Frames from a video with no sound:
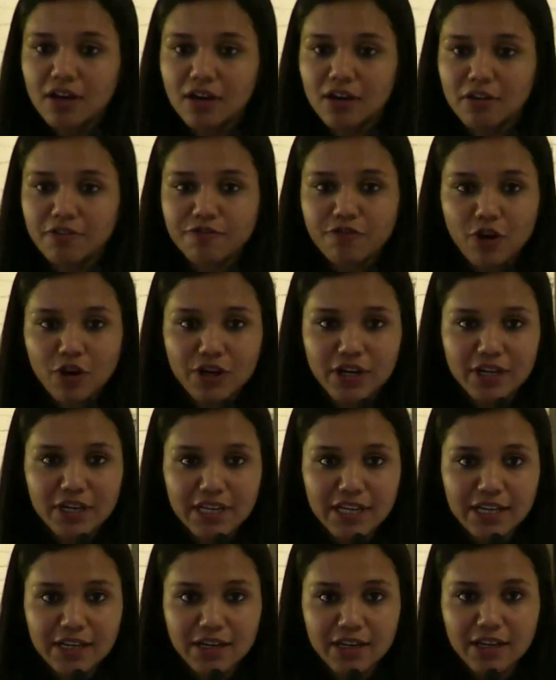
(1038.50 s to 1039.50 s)
foreign
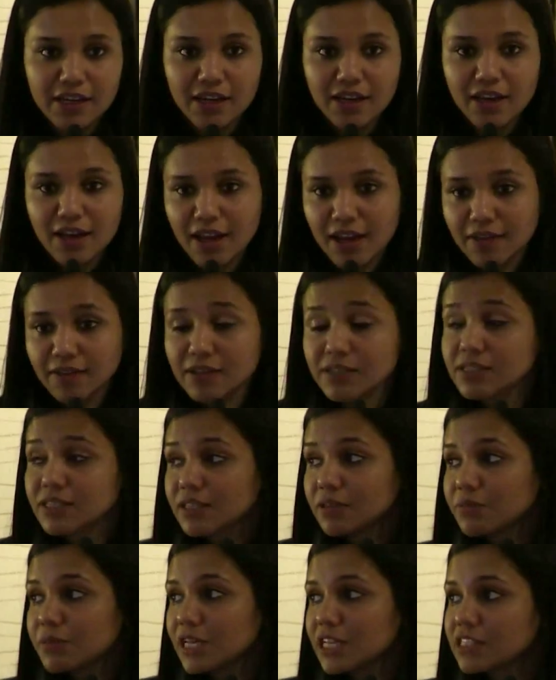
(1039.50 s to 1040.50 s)
DNA, and this
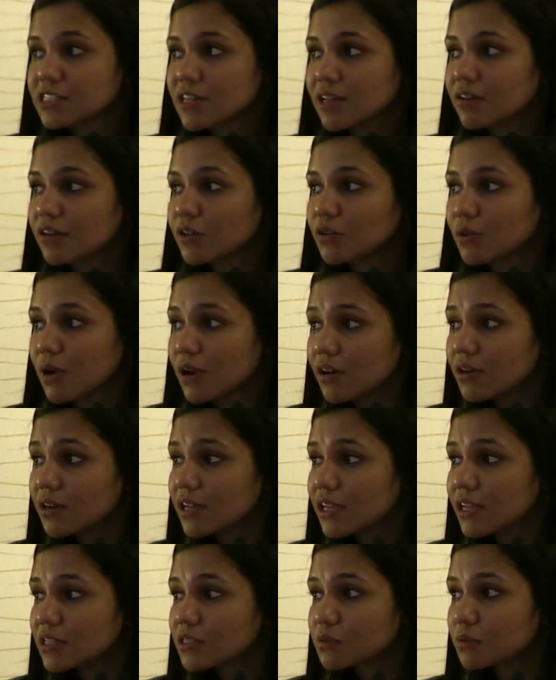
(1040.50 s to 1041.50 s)
can be extended to
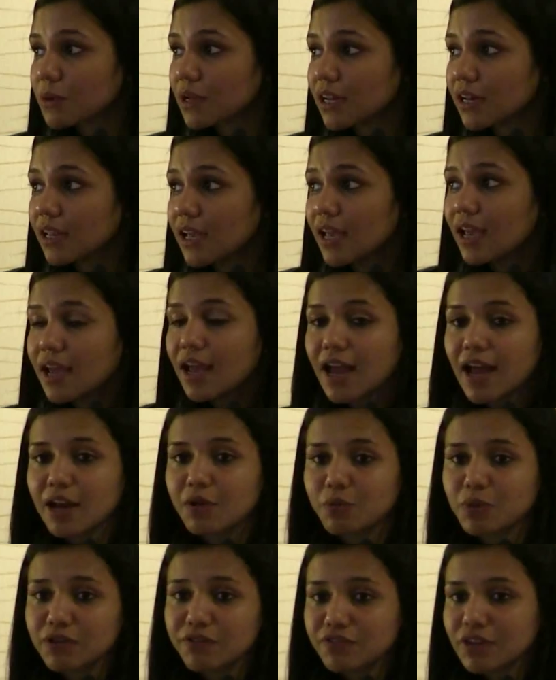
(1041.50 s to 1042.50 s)
RNA as well. And
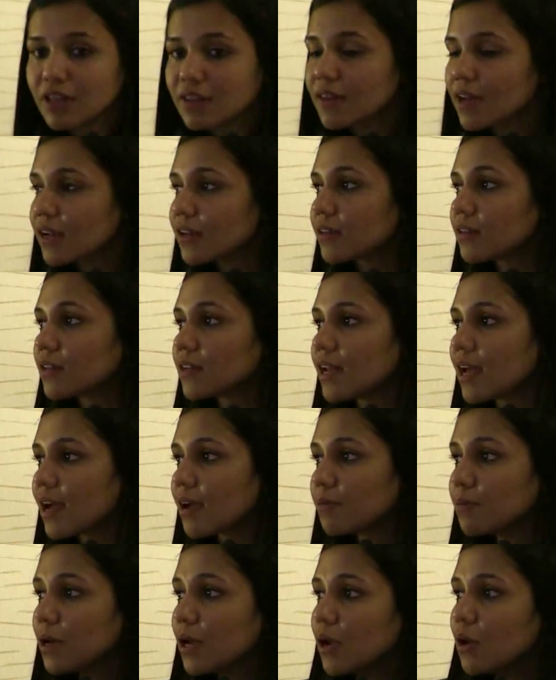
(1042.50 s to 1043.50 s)
we've done that in the lab,
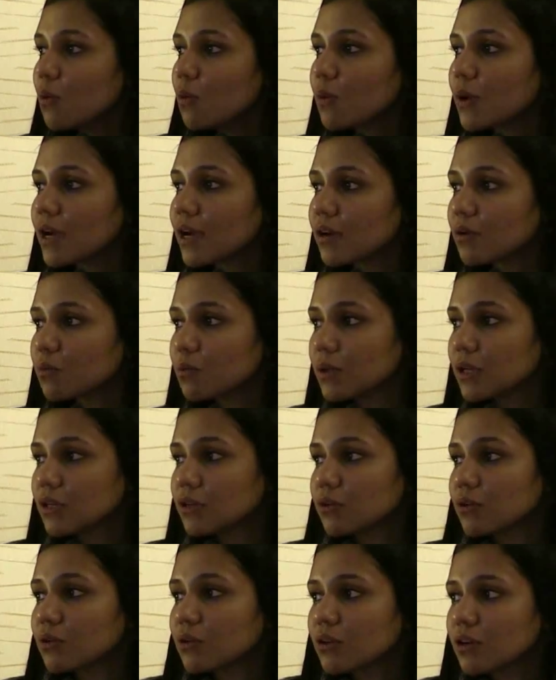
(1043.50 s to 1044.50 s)
where we
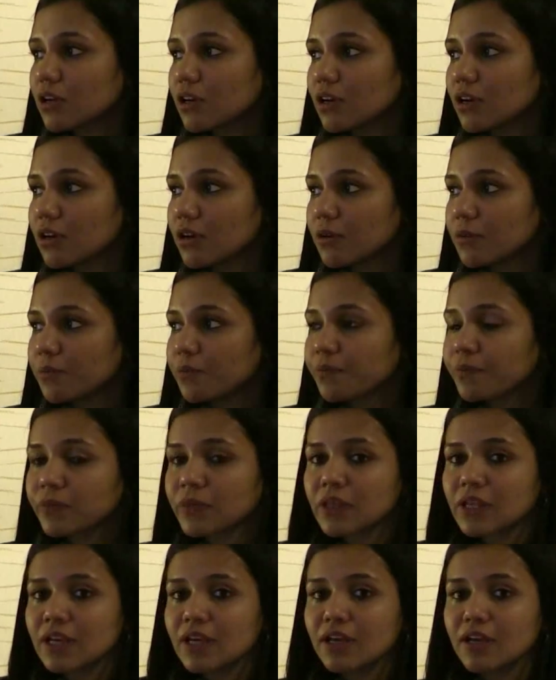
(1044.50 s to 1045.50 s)
took
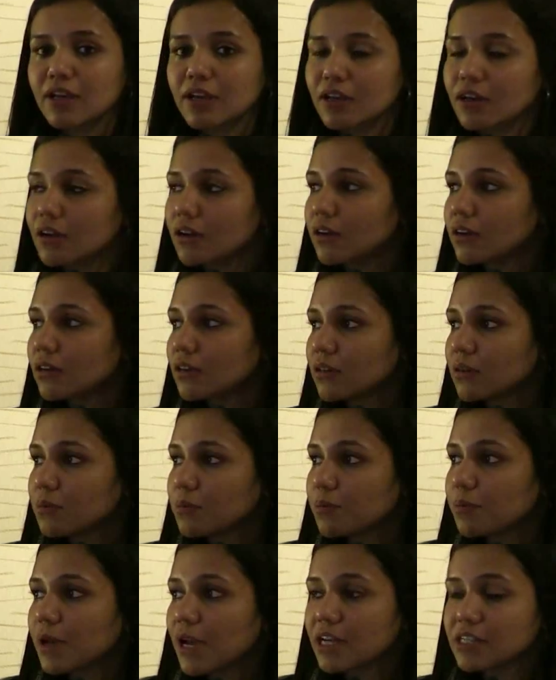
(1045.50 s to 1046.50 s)

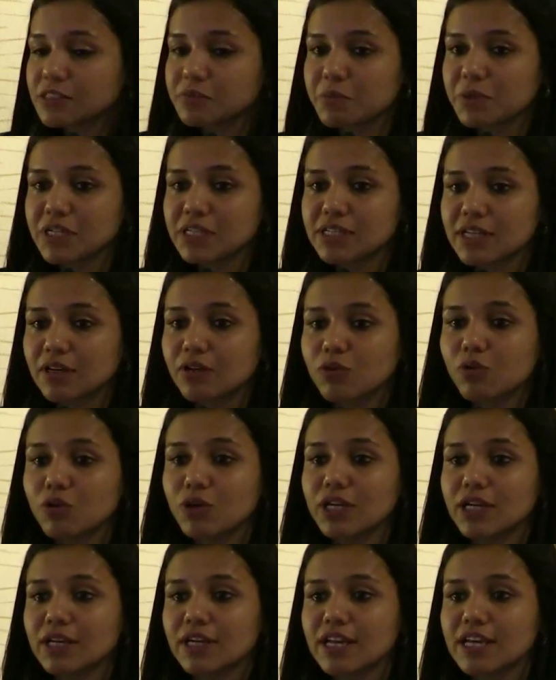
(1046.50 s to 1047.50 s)
plasmids
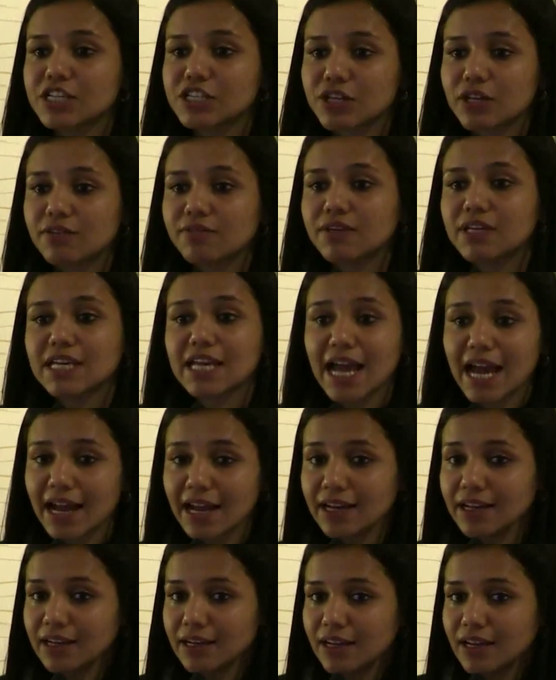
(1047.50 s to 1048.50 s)
encoding HIV
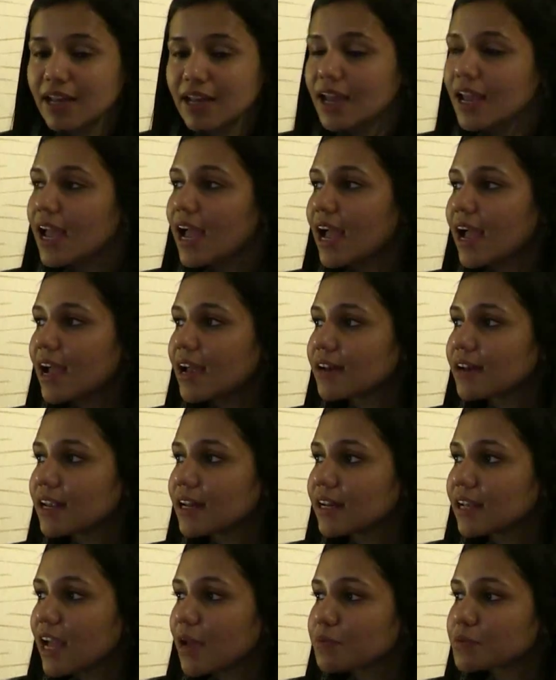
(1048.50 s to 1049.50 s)
GAG and
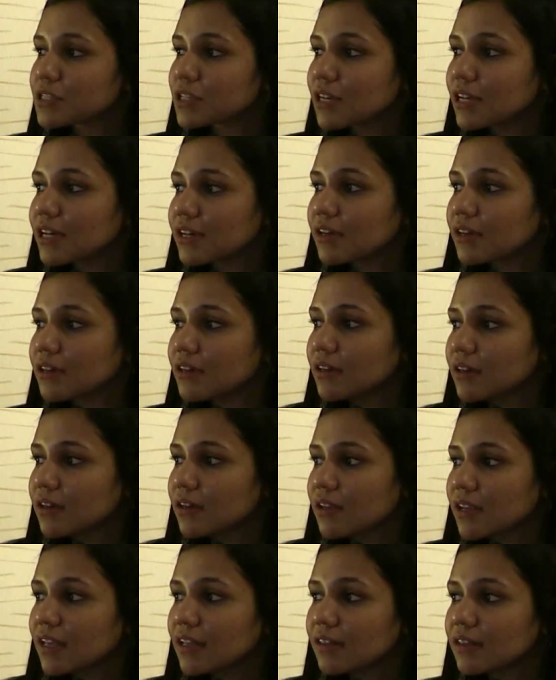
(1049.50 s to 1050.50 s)
encapsulated
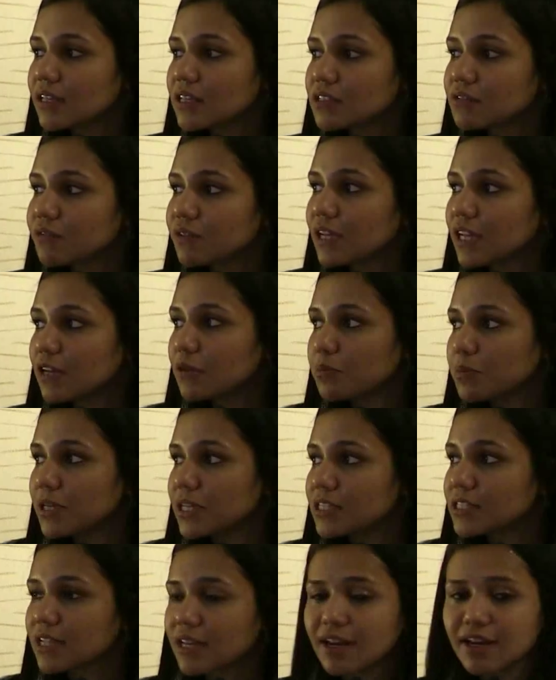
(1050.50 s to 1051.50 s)
in these
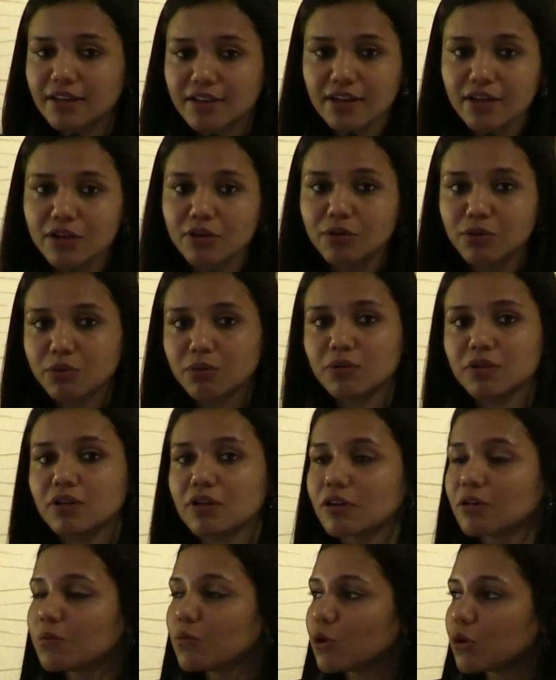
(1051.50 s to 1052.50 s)
VLPs. And I'll tell you a
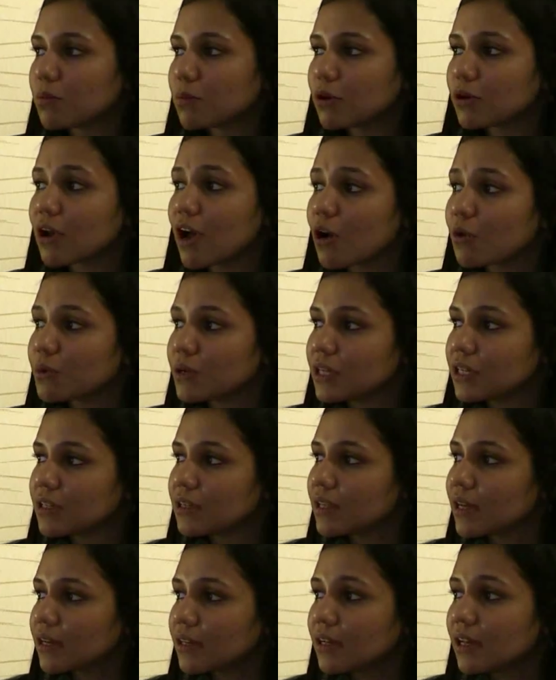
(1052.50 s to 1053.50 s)
little more about how we did
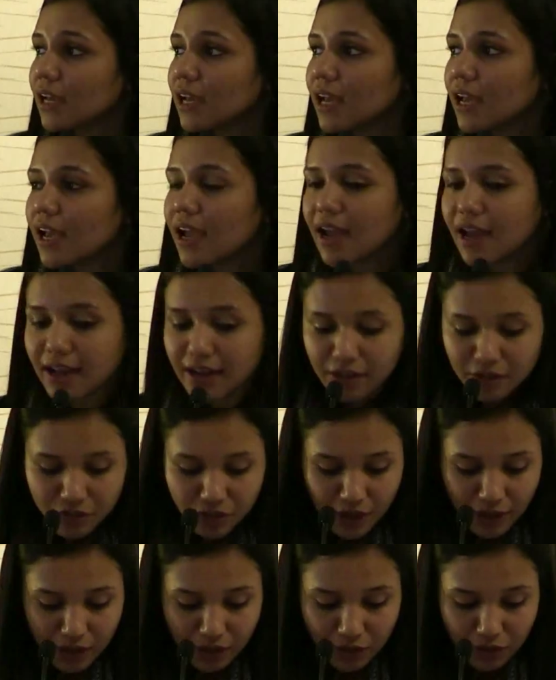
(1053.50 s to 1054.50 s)
that, and
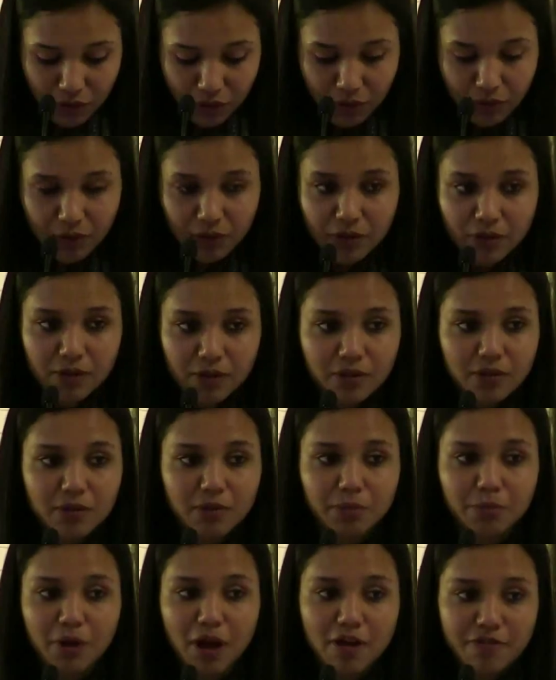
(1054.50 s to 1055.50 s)
tried to look,
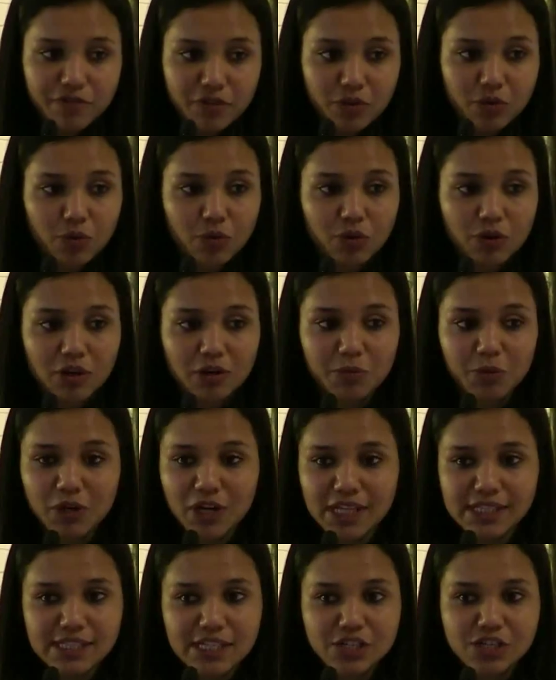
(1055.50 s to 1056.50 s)
after oral
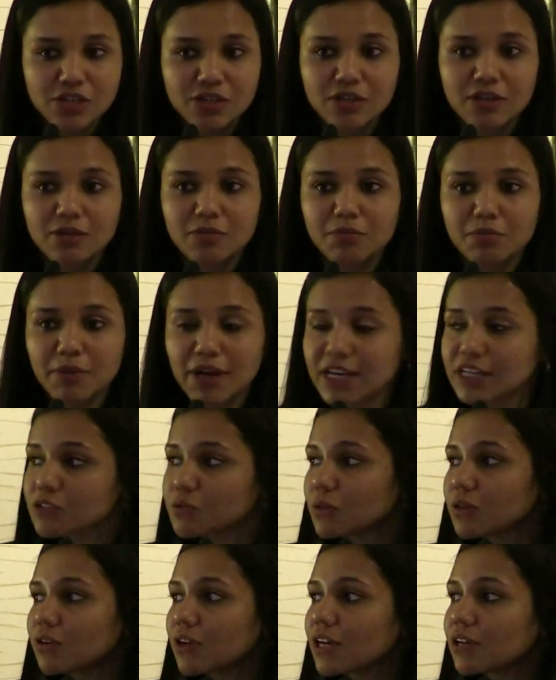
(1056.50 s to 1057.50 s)
immunization in mice, we
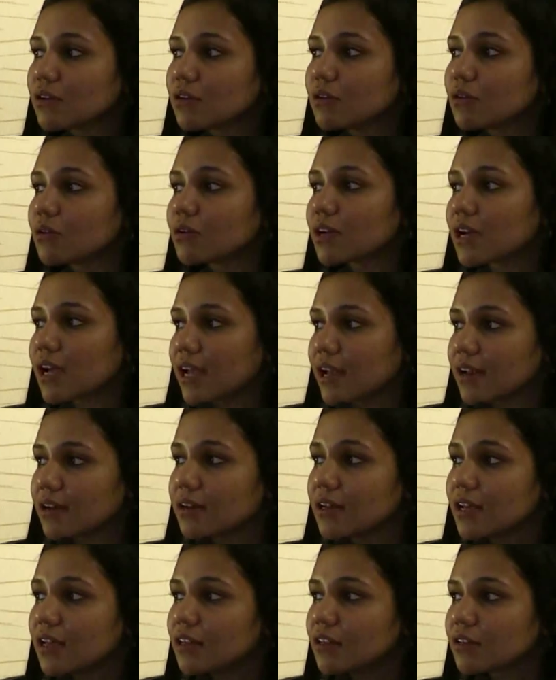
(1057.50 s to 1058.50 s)
tried to look at
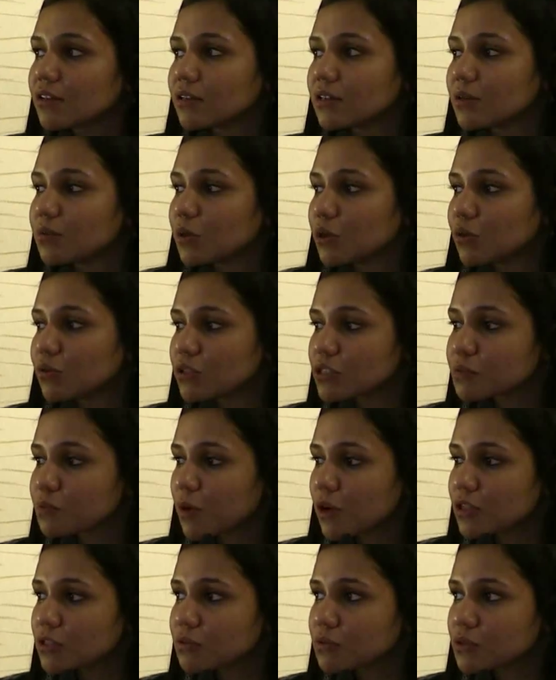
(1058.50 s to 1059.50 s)
the immune
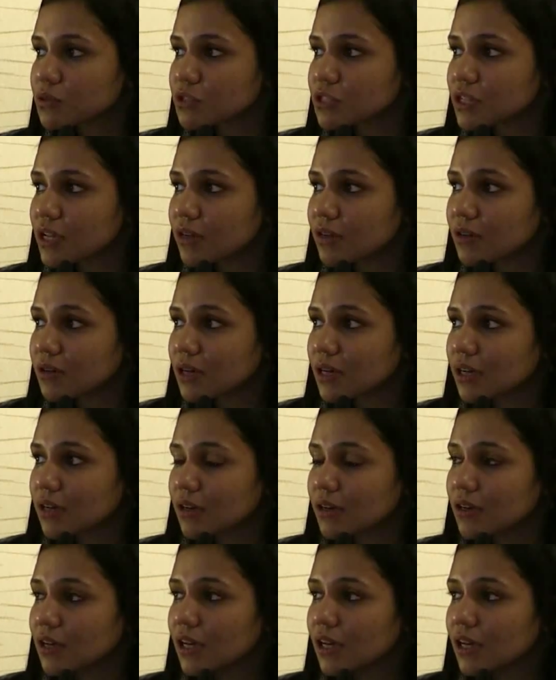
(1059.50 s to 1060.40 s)
response which was generated.